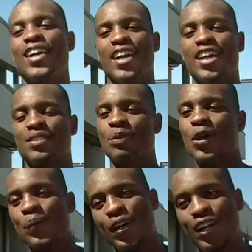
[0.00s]
you got to ask
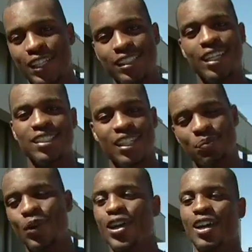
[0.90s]
Bo about all the
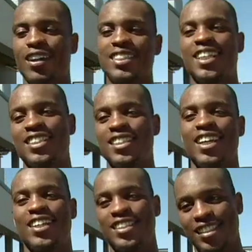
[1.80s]
touchdowns. Bo got all the
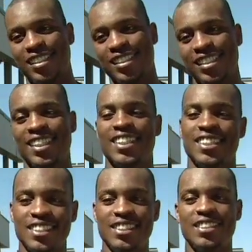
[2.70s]
touchdowns.
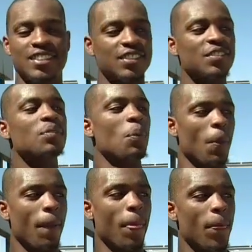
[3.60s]
With all the
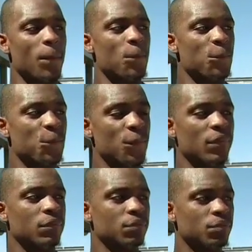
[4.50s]
experience and versatility you
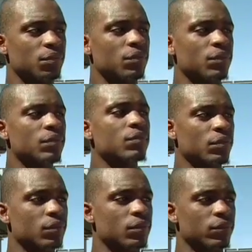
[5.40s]
guys have on defense, are you
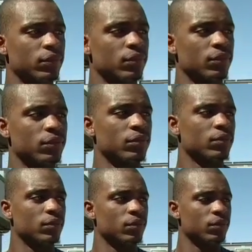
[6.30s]
guys doing, or have
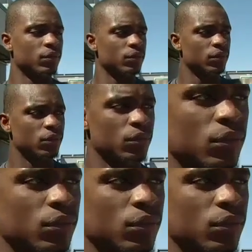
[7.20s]
you already started